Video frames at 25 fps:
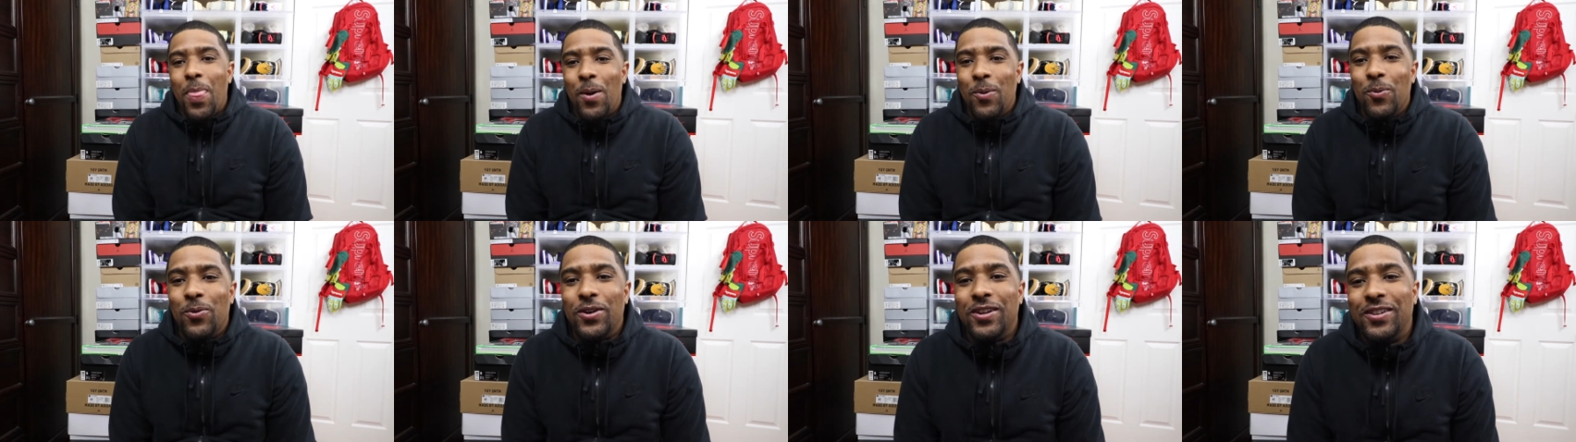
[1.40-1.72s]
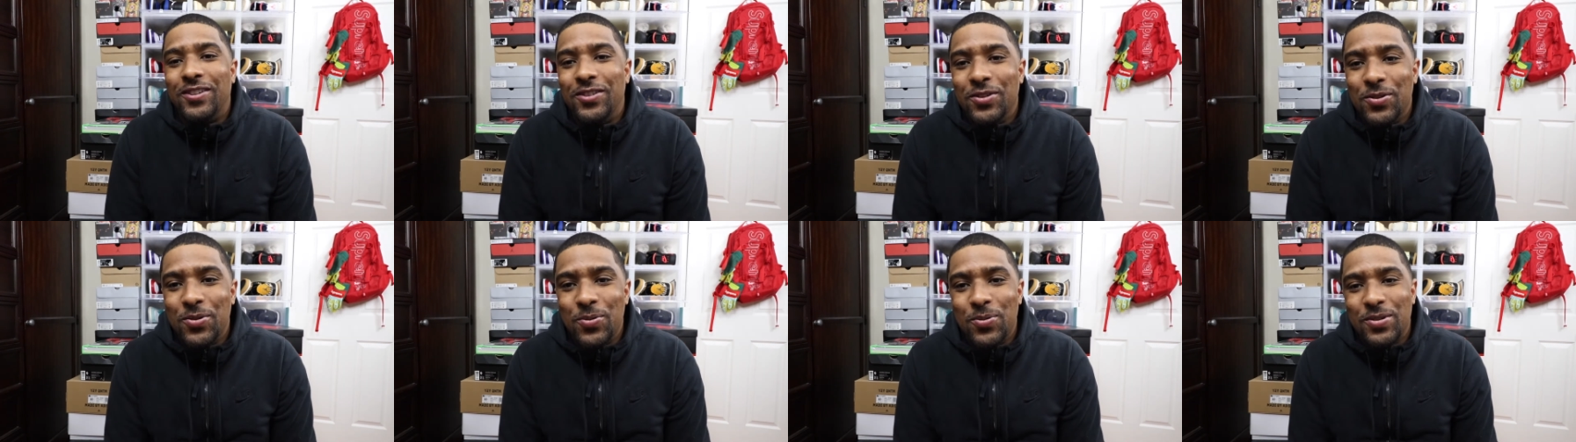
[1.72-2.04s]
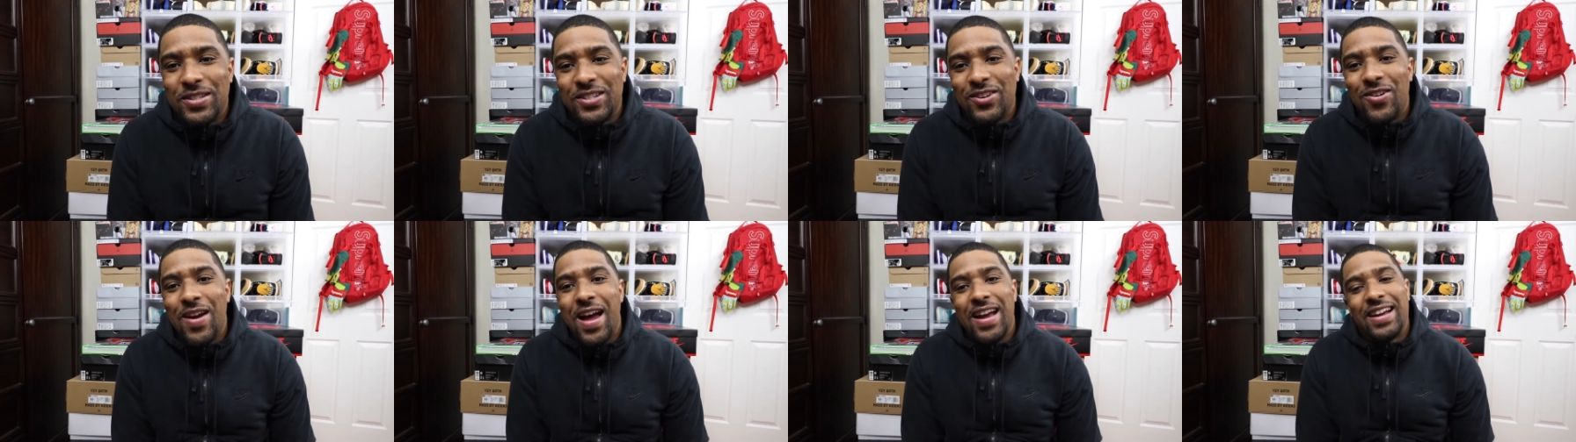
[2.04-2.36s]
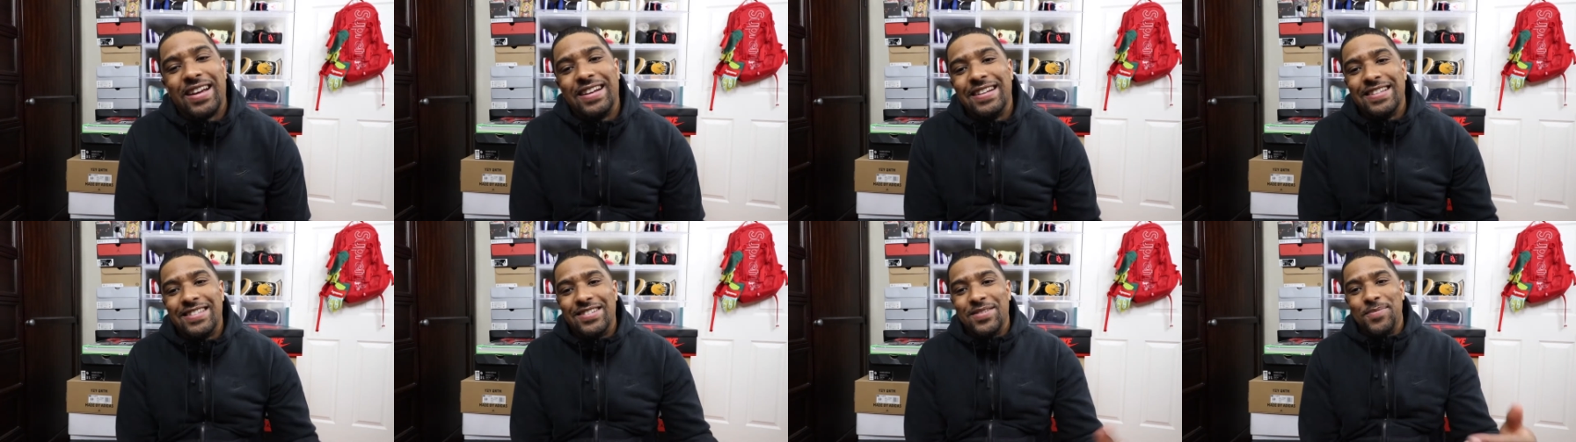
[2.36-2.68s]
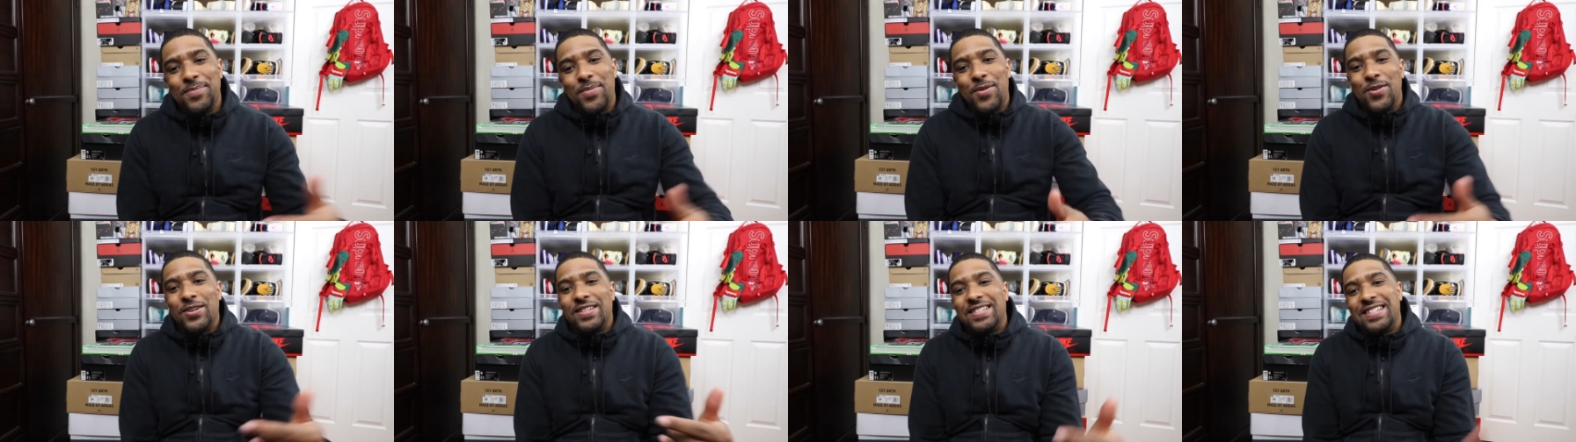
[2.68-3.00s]
What it do, what's cracking? It's
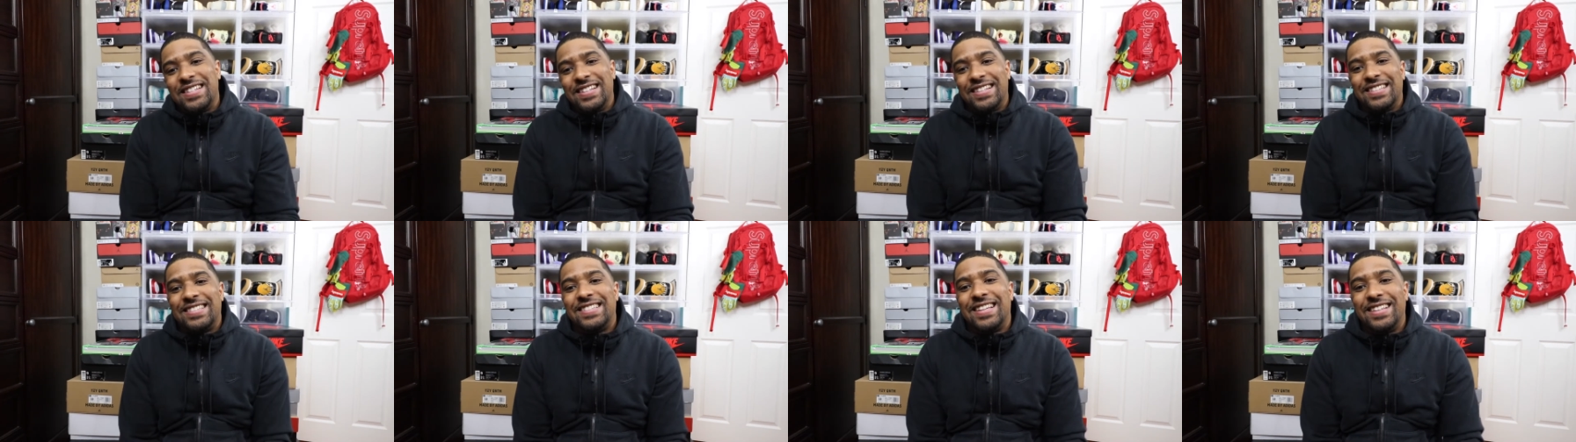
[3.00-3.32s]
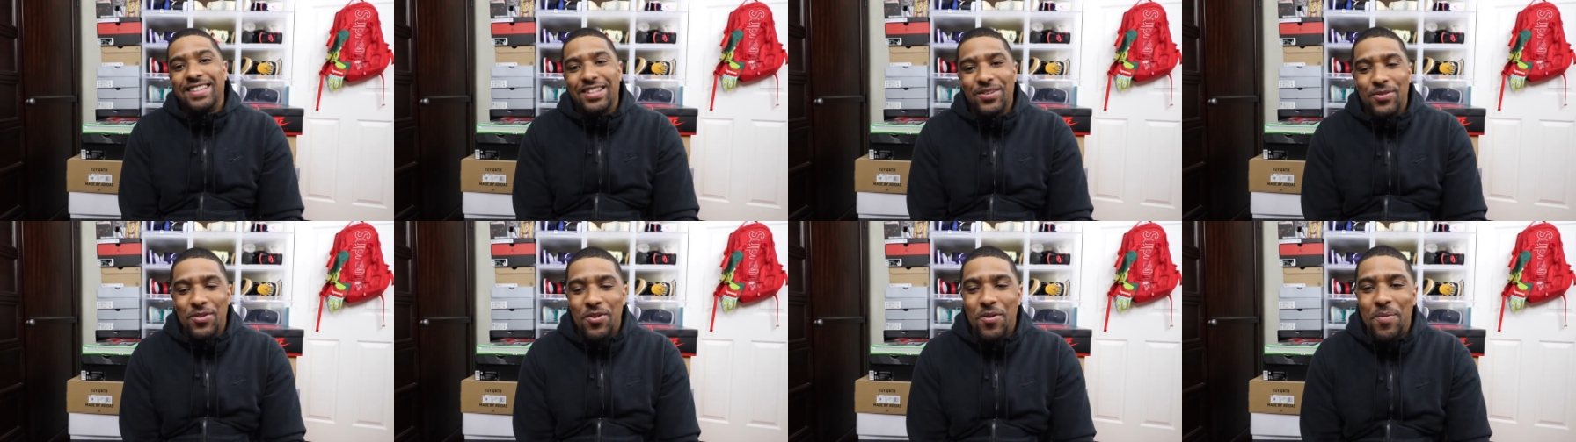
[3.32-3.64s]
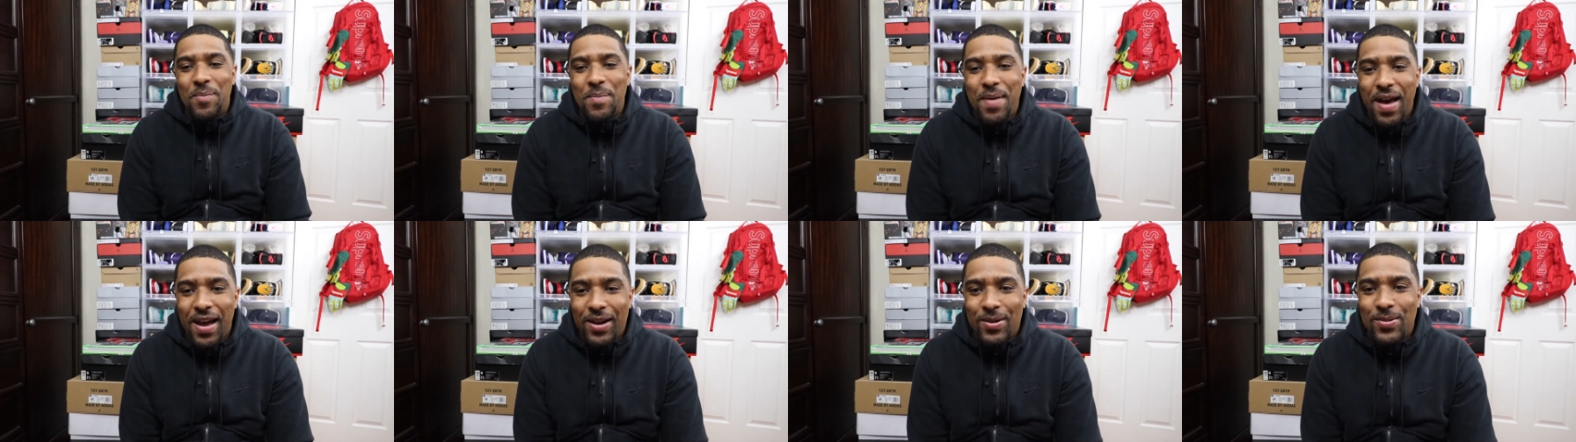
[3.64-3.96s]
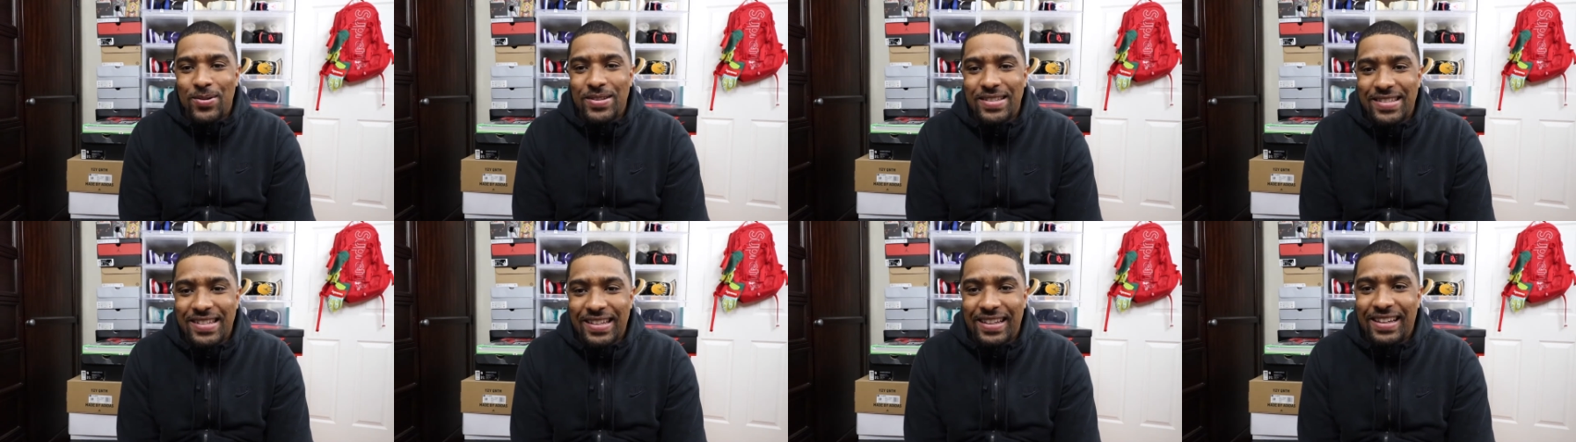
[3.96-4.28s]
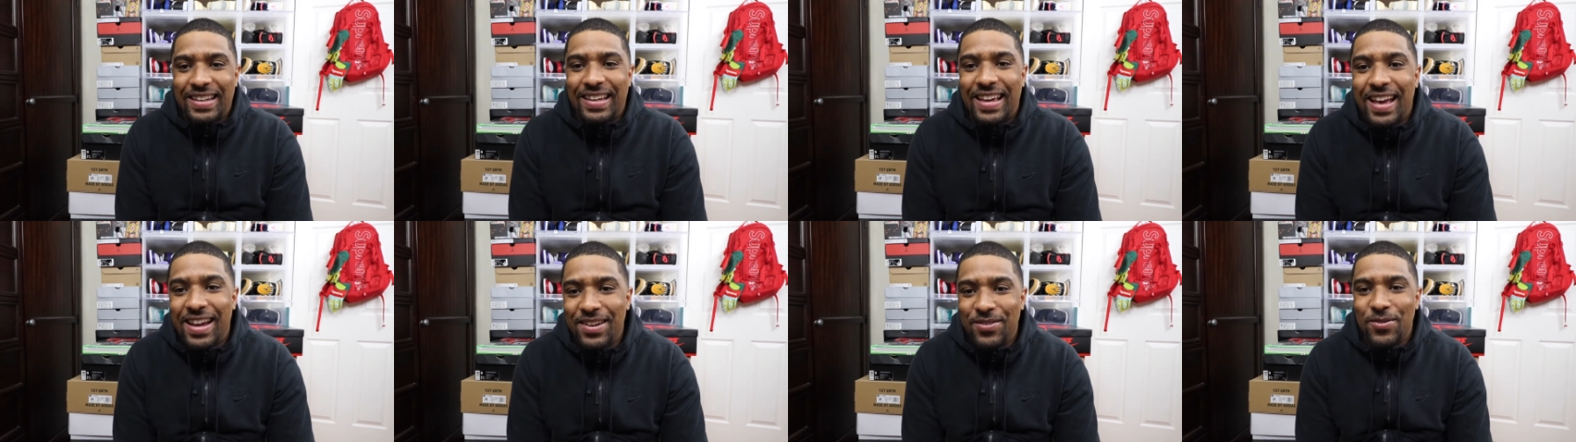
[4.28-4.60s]
your boy Sneaker Sundaii. We are back once
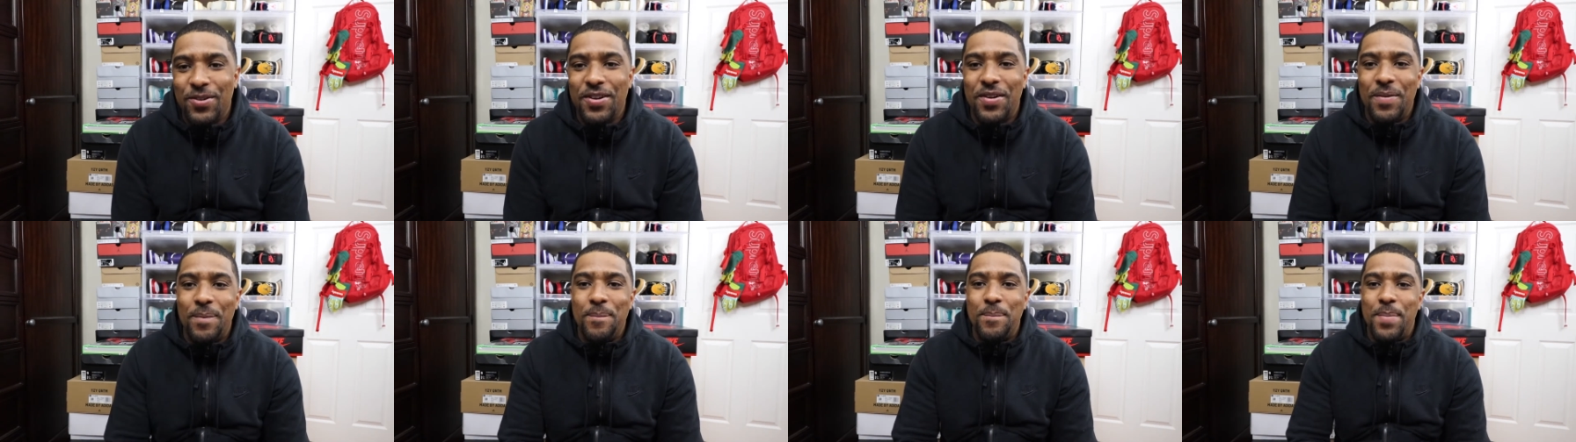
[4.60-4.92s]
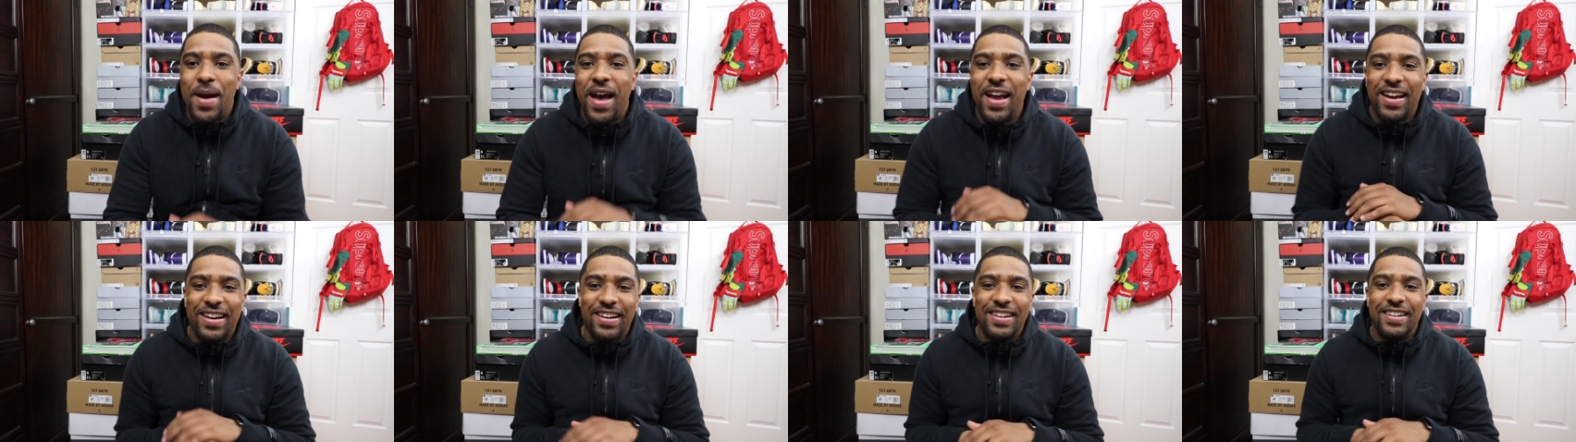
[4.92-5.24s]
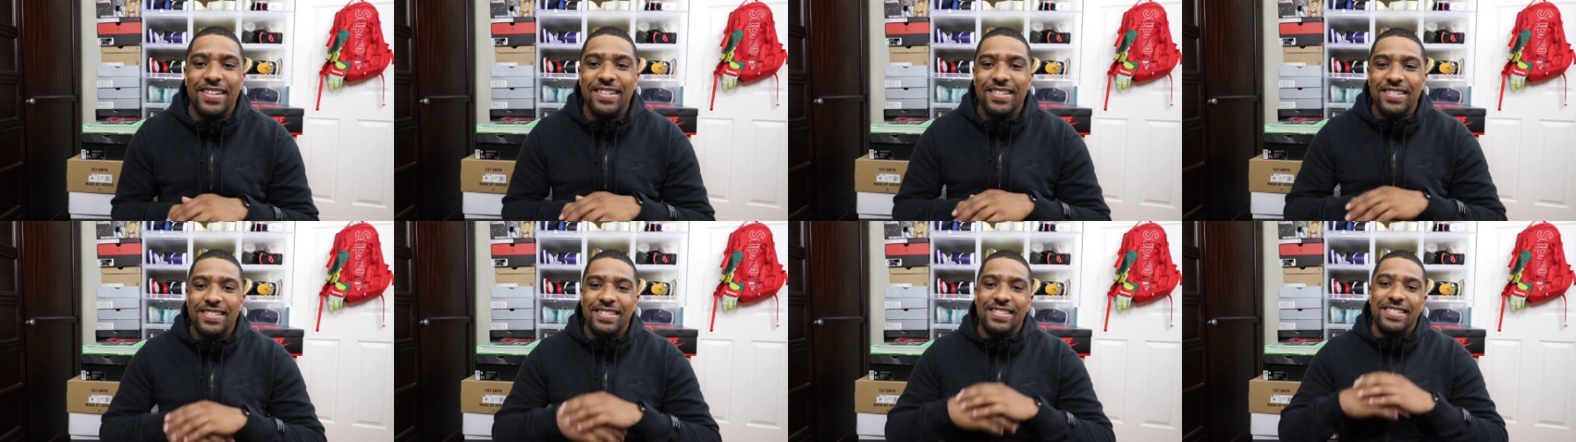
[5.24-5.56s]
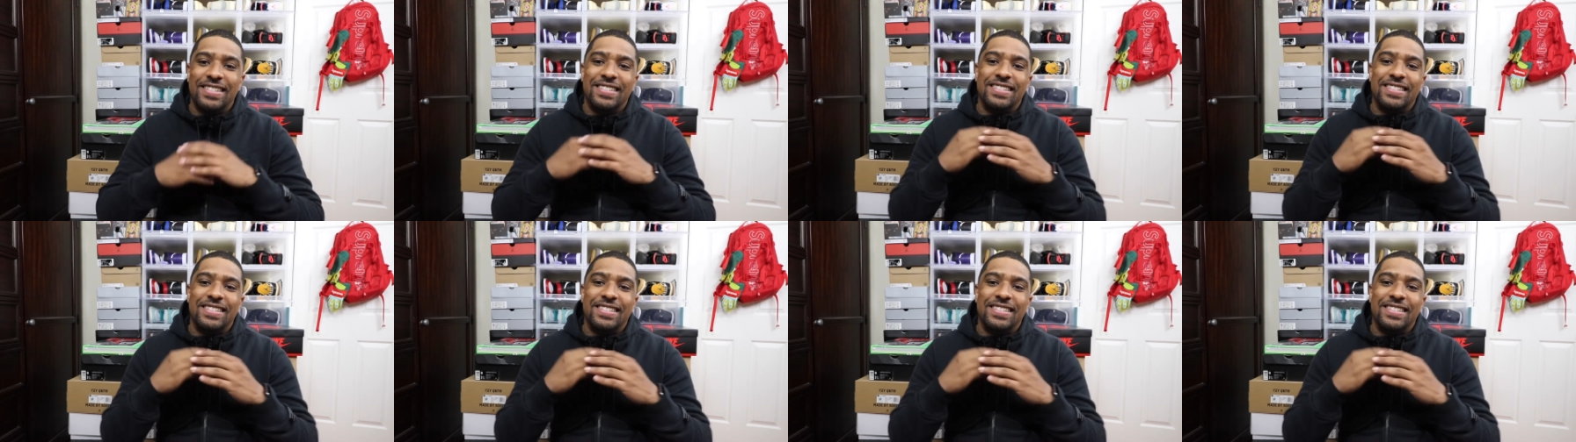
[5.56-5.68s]
again with a banger.